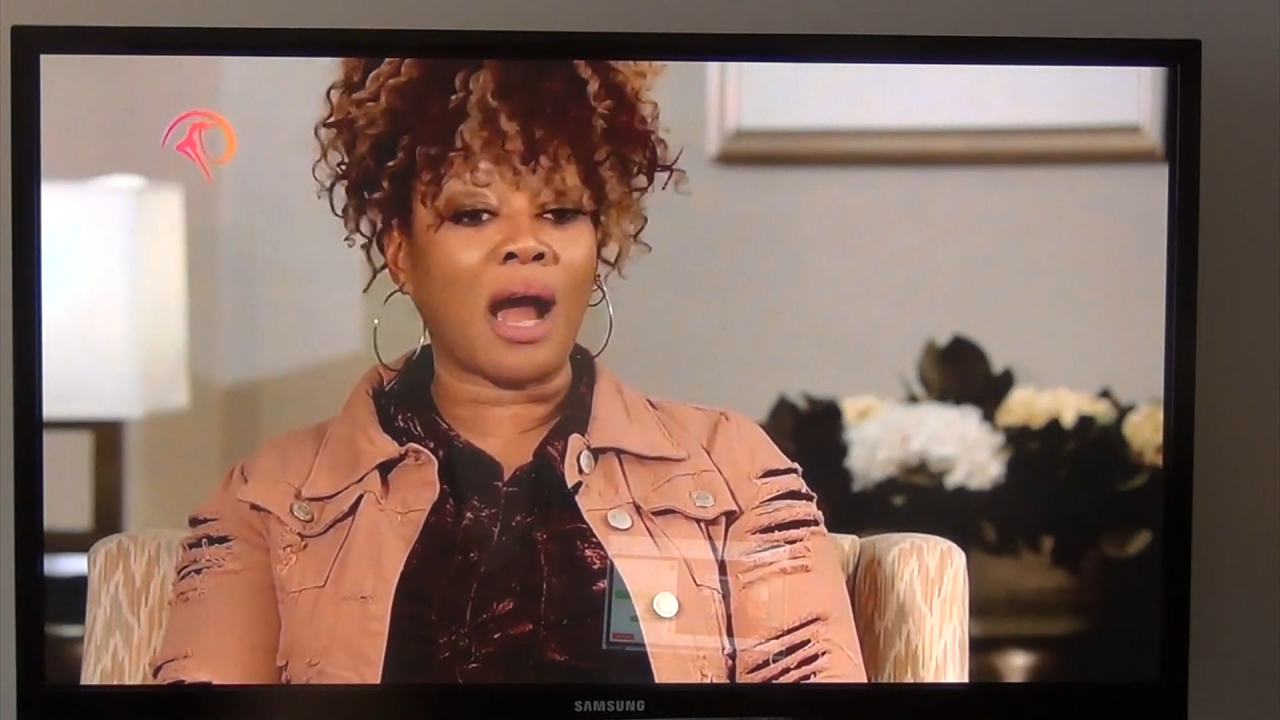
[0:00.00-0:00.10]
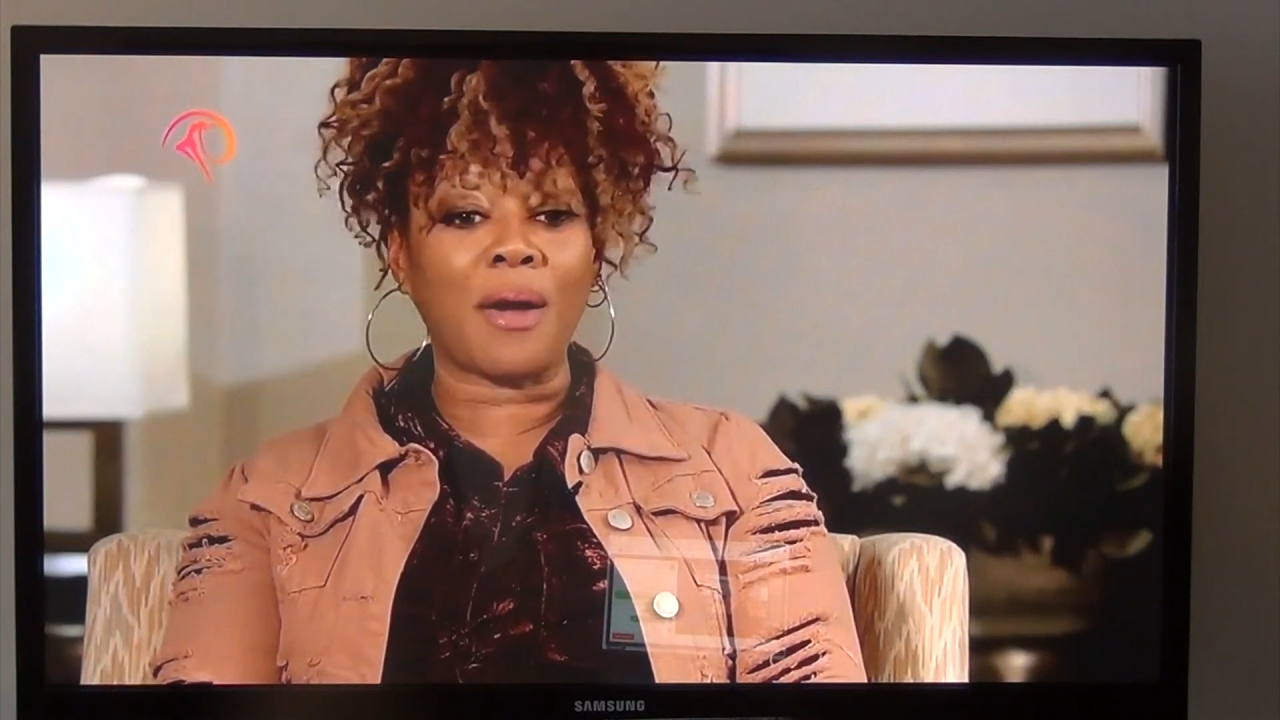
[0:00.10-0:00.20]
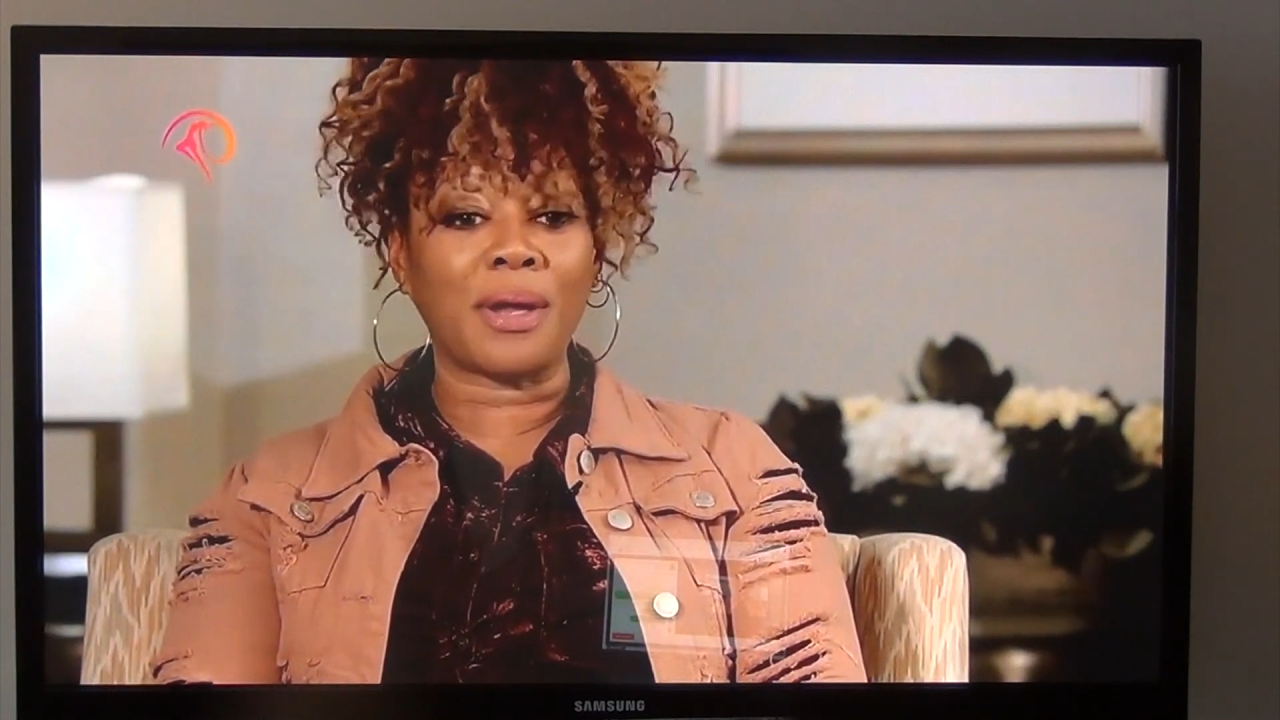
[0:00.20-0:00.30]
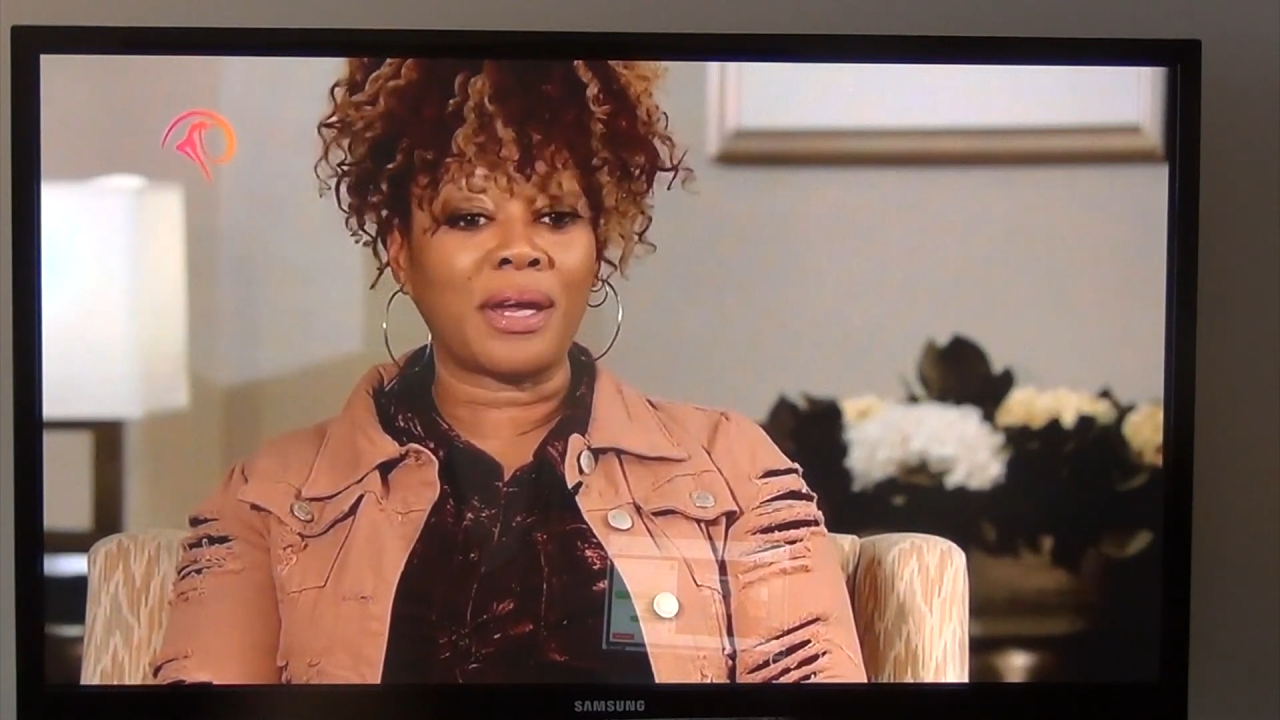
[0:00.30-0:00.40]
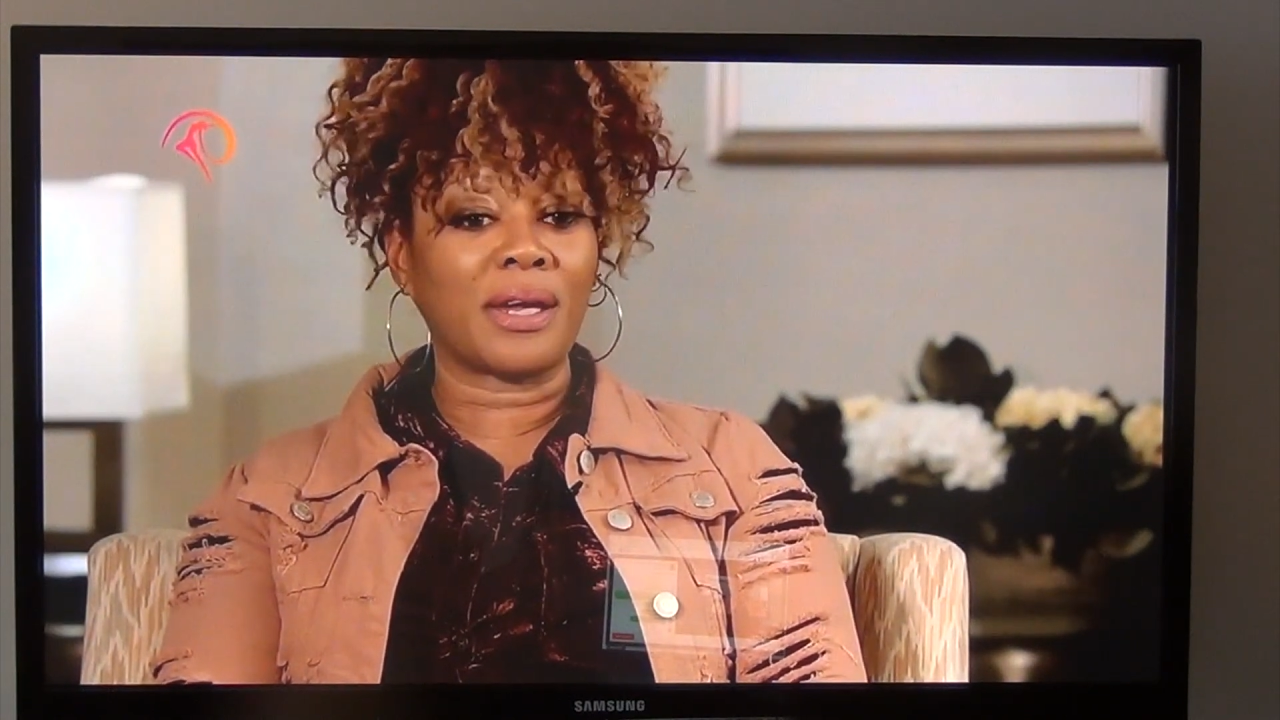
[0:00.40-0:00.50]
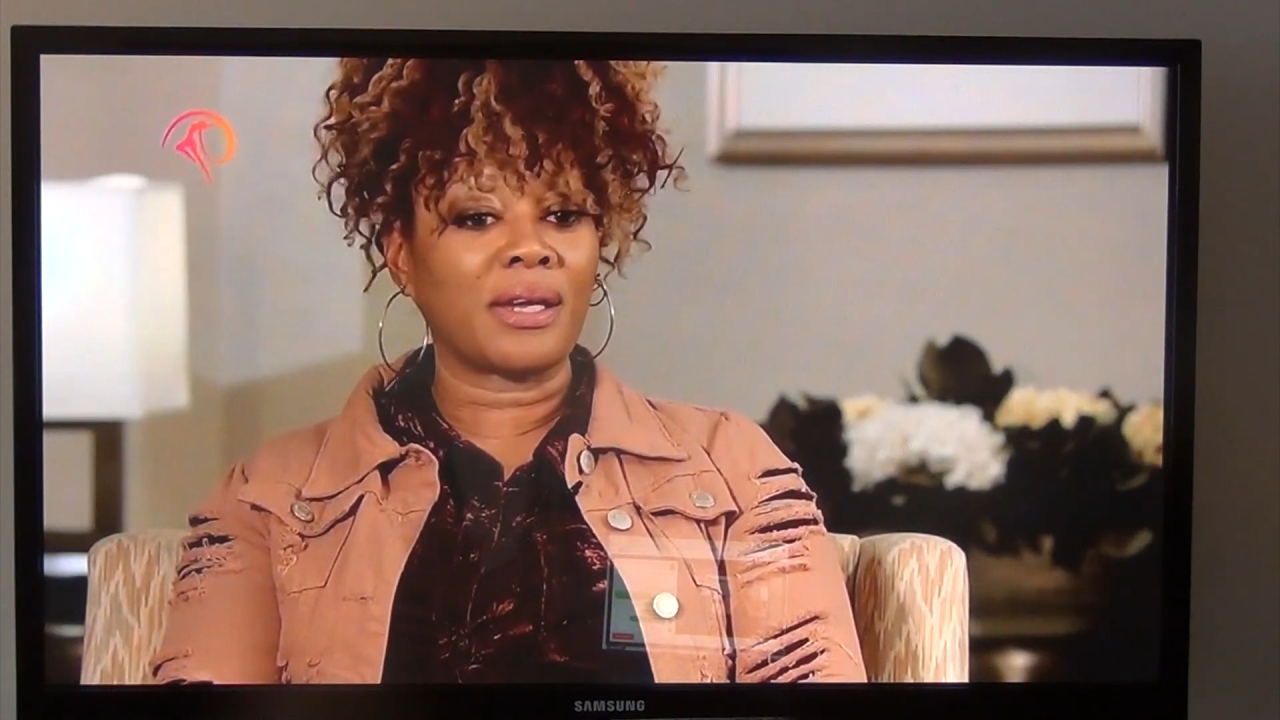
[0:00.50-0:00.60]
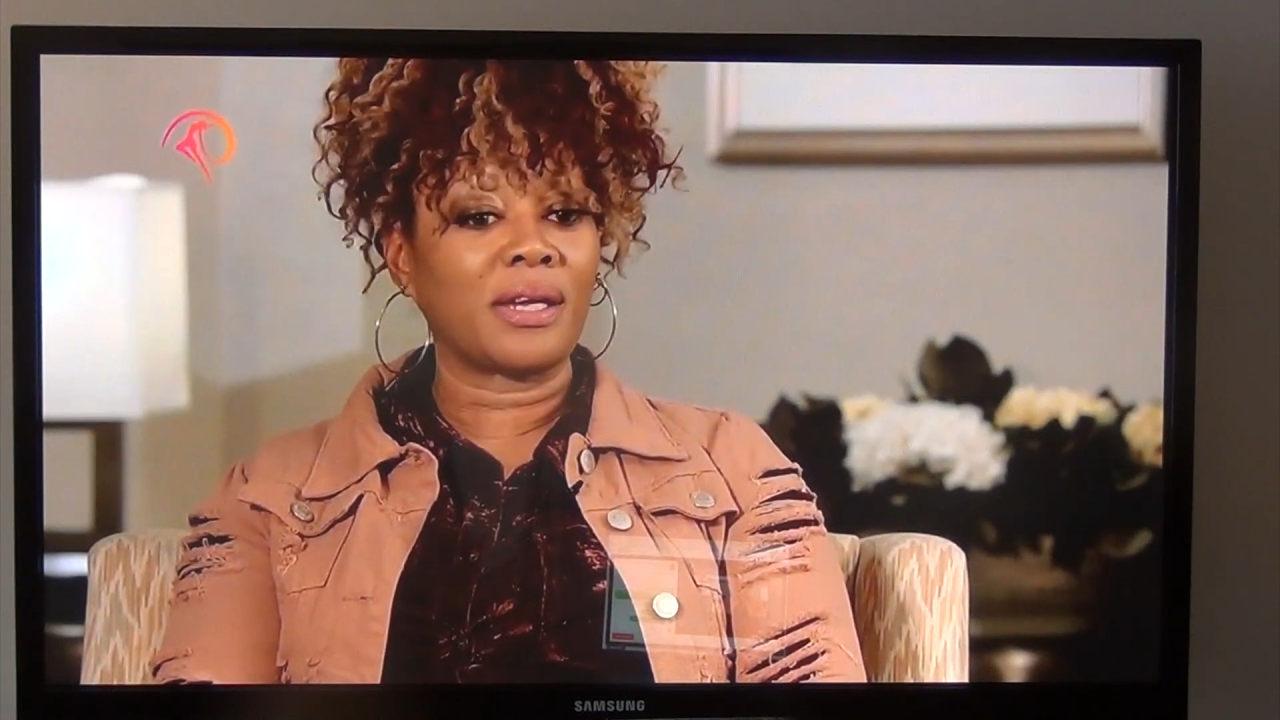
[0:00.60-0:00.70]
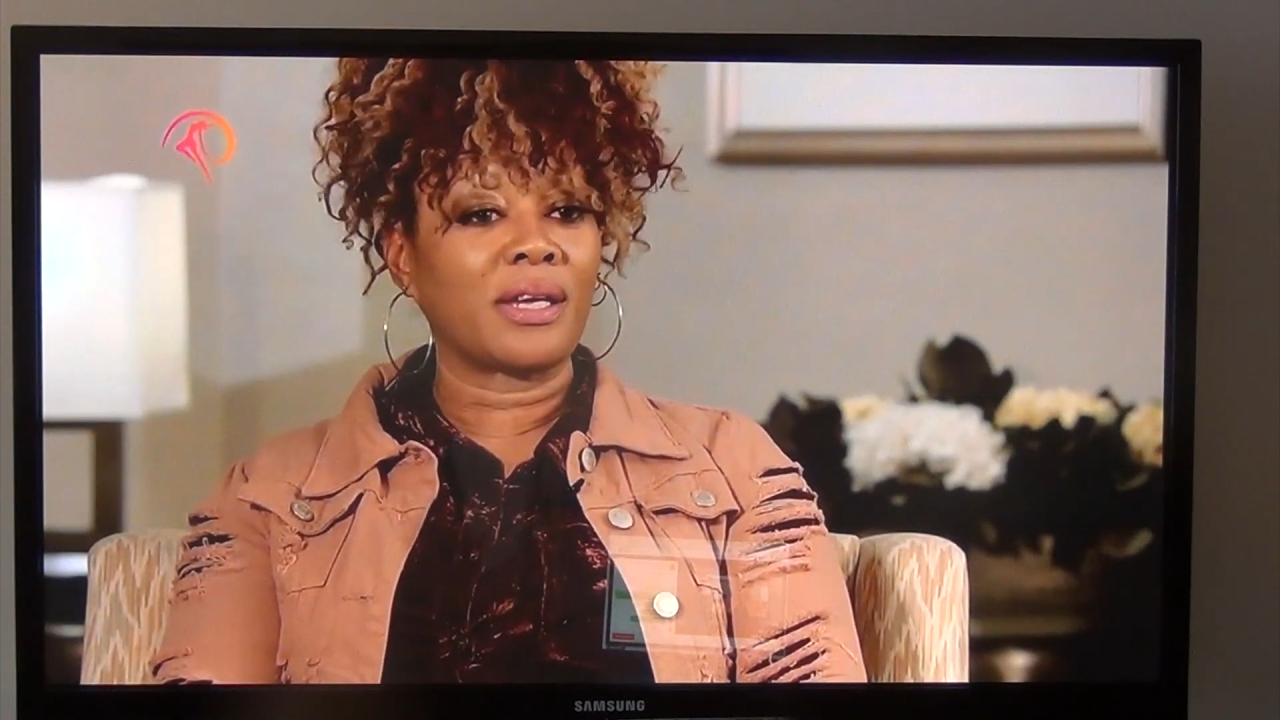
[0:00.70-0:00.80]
sorry,